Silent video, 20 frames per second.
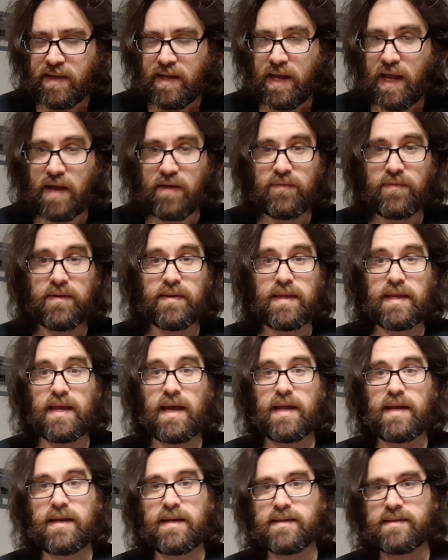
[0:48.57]
I really
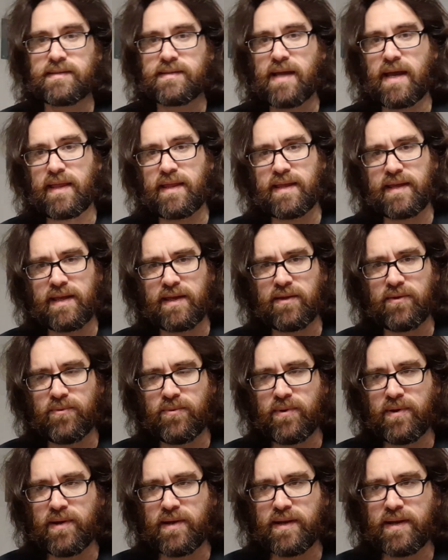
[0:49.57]
got into Silent Hill
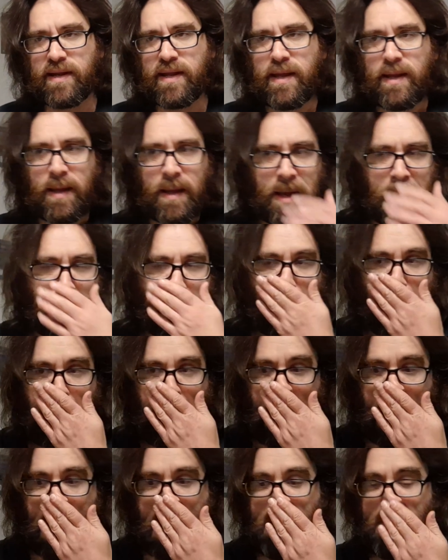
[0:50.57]
1
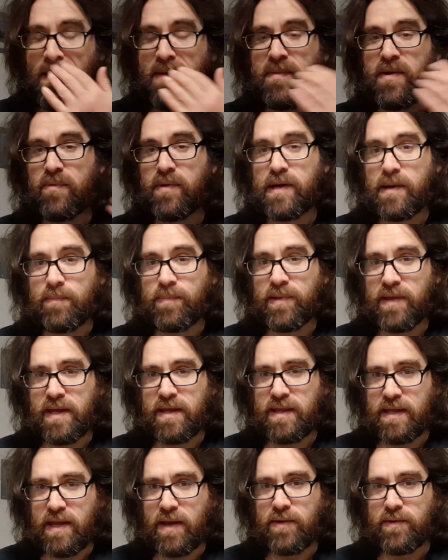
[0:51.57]
and it made me want to play
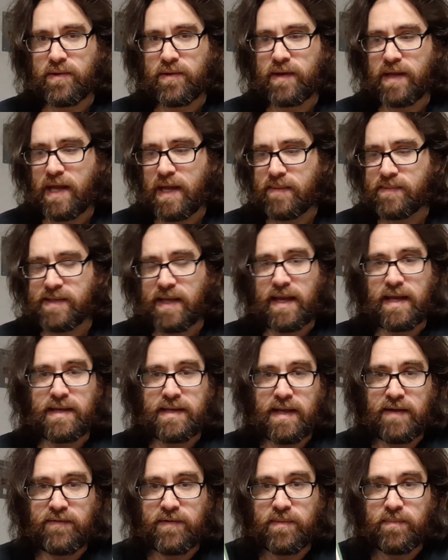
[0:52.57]
the other games. I
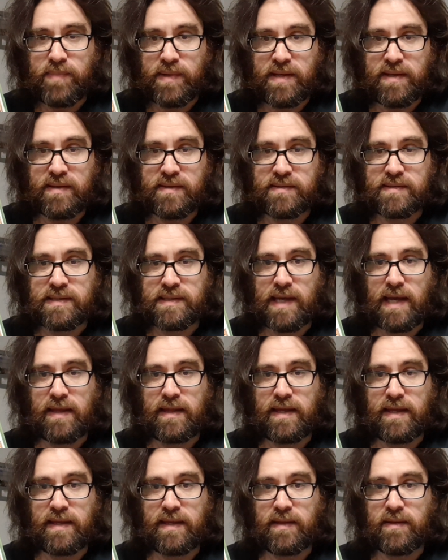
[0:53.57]
had never beaten
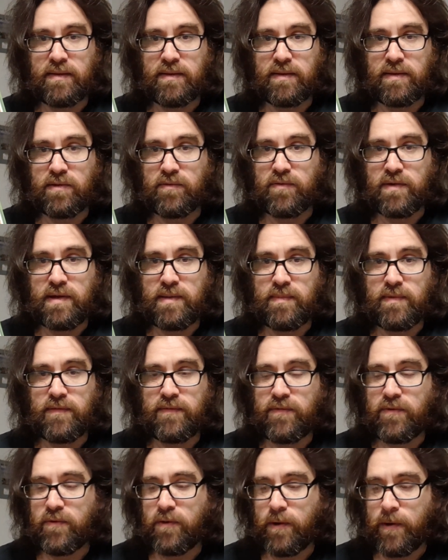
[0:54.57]
Silent Hill 3
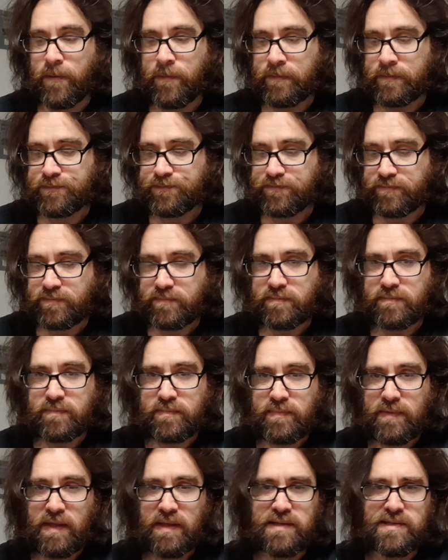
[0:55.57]
before,
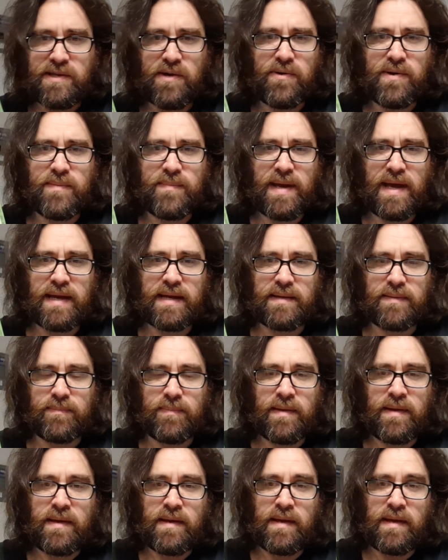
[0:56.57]
so I went back
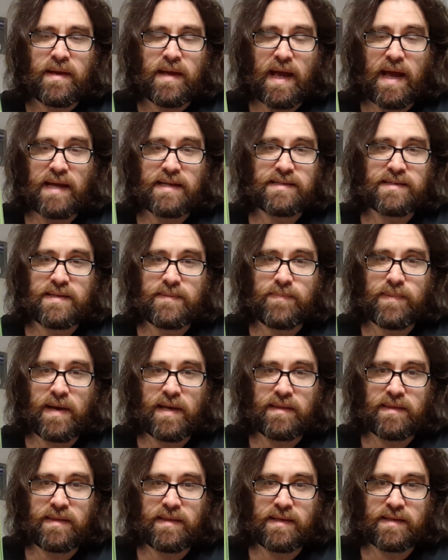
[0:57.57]
and I actually
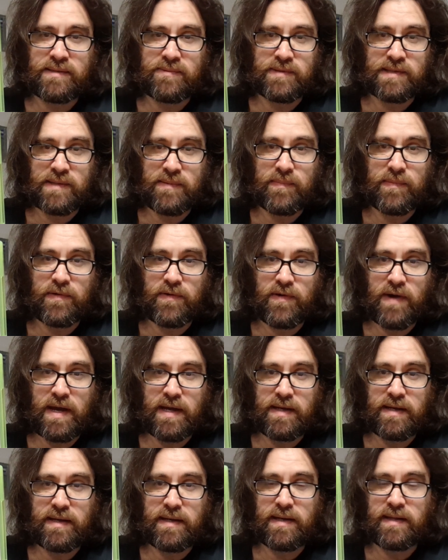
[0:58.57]
bought this with some
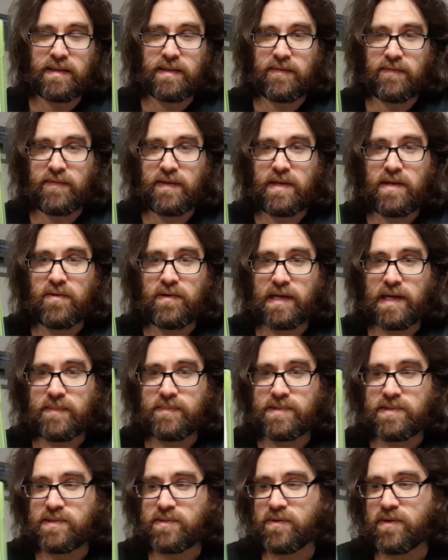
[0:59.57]
credit at the video
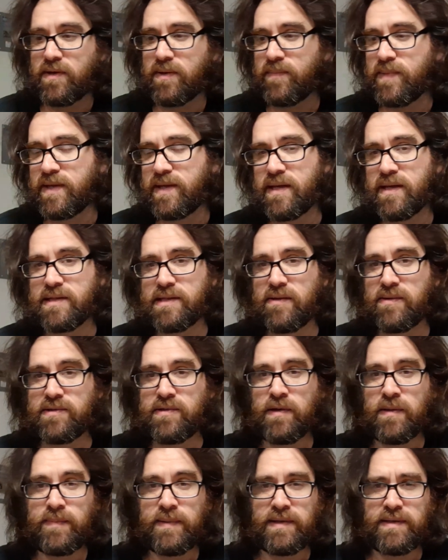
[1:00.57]
game store because I was
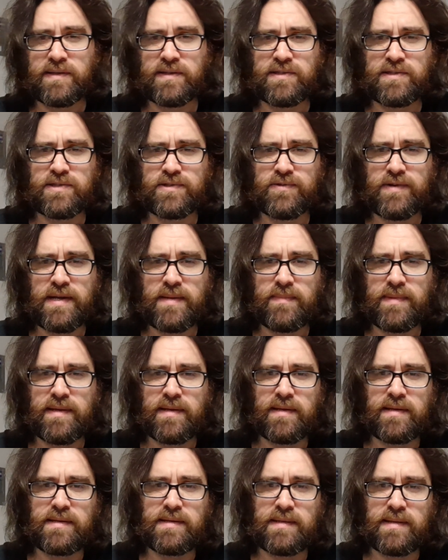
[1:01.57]
hoping to stream
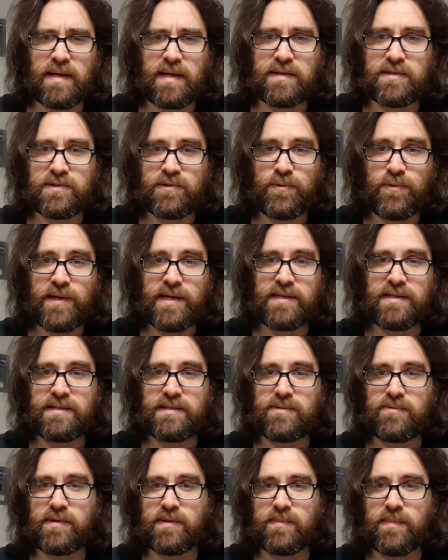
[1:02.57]
it on
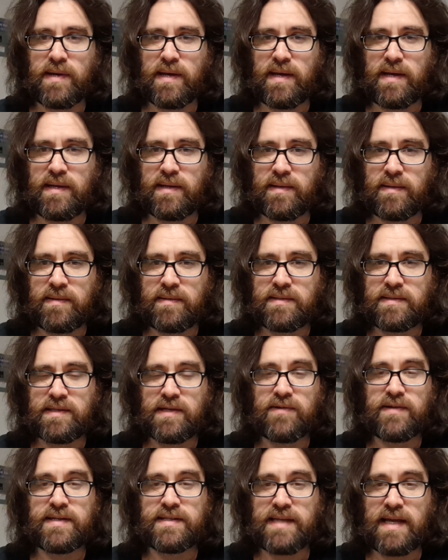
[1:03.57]
Twitch with my
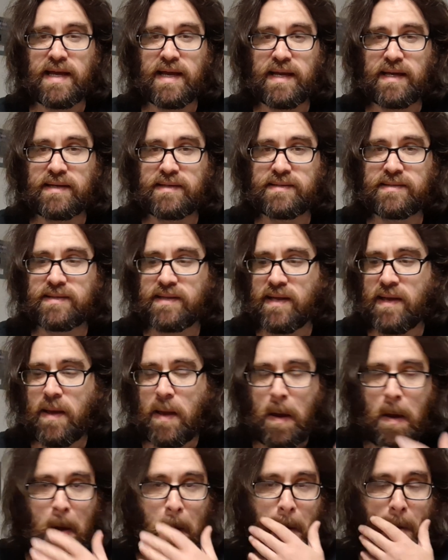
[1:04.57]
Series X.
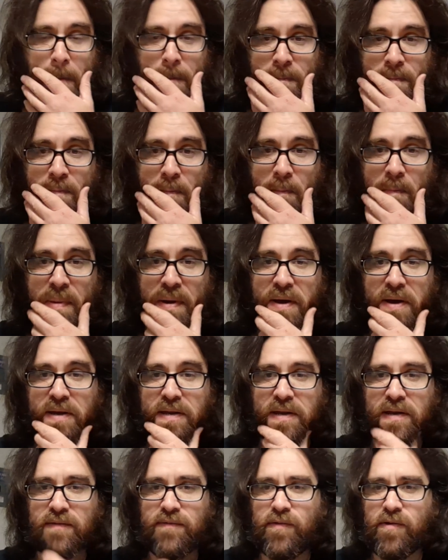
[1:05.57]

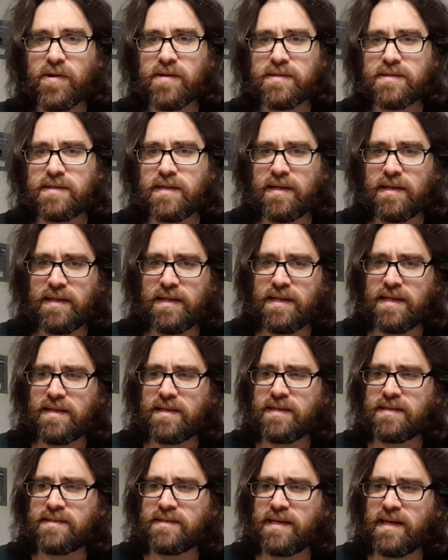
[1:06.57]
But unfortunately,
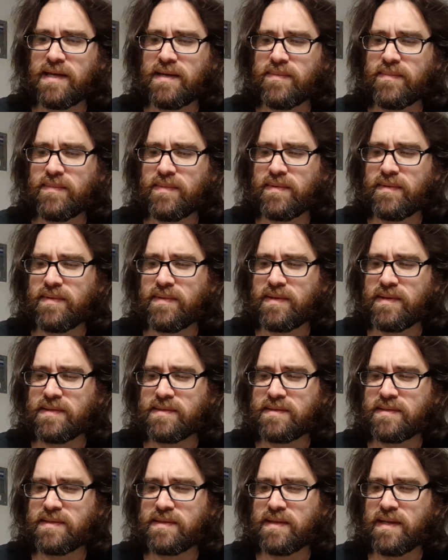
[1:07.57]
this game
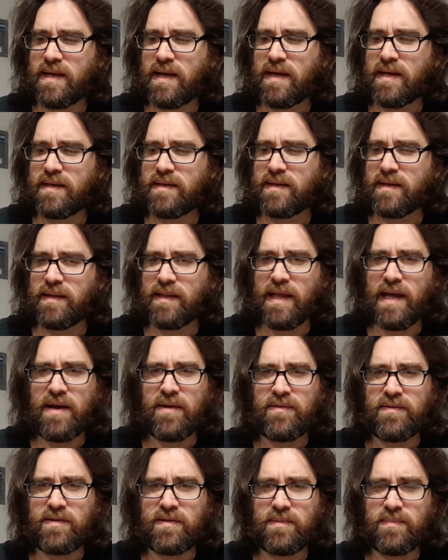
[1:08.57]
is not
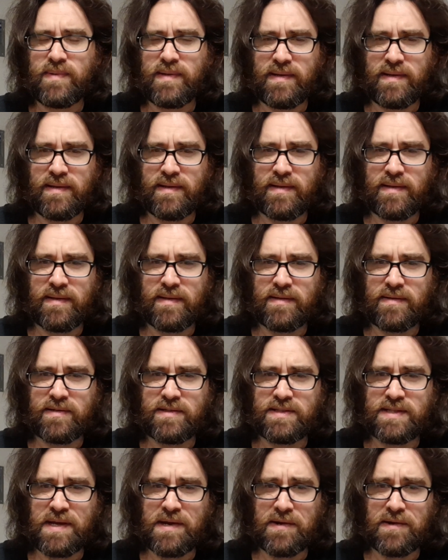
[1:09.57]
allowed to be
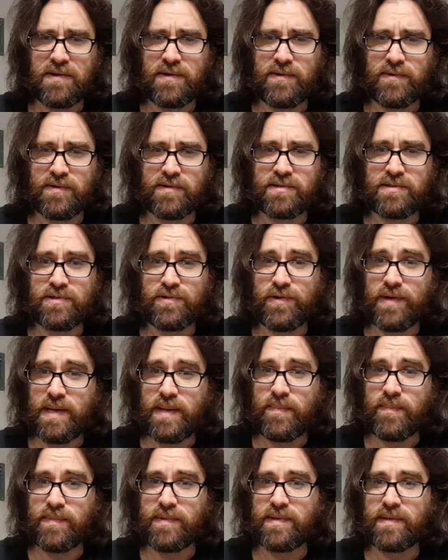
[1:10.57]
shared or
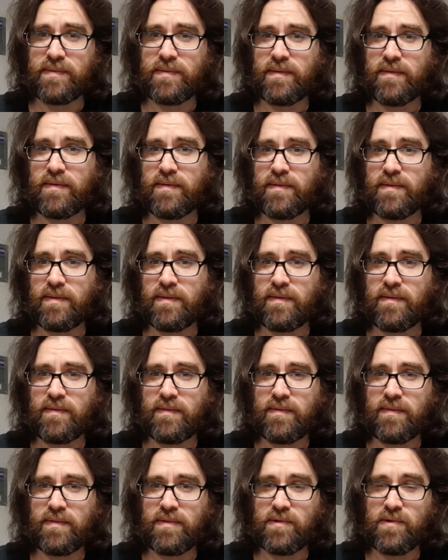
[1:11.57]
streamed
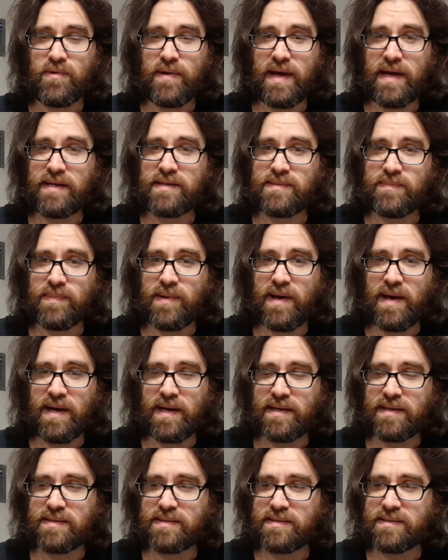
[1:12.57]
through
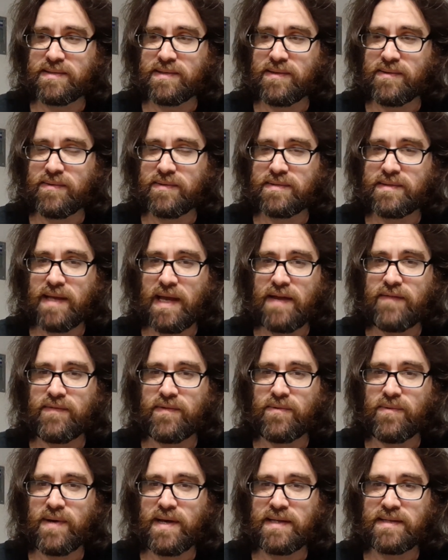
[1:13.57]
Xbox, so it's kind
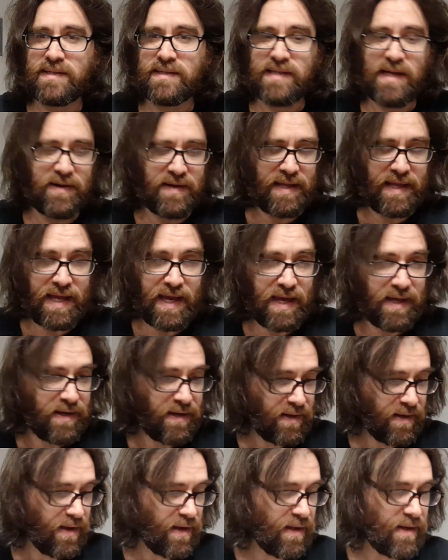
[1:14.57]
of a waste because I already had
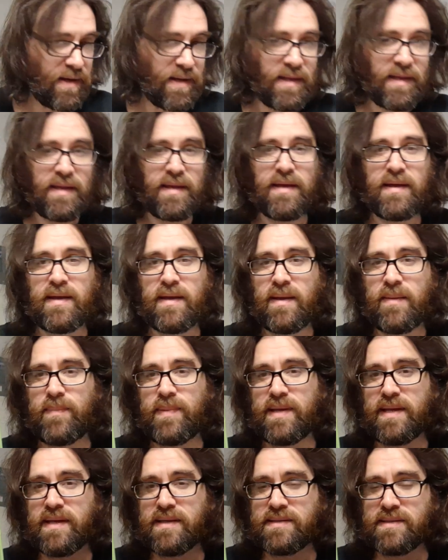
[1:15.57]
it on
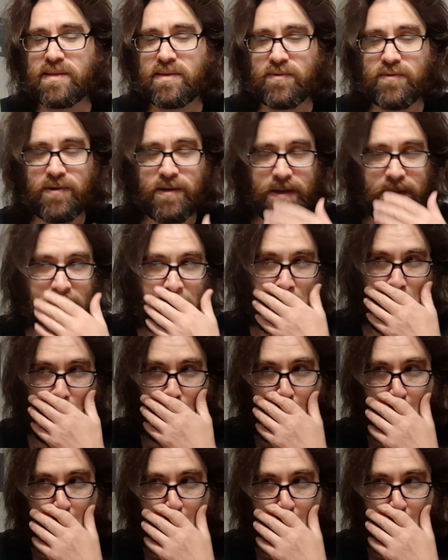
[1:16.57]
PS3.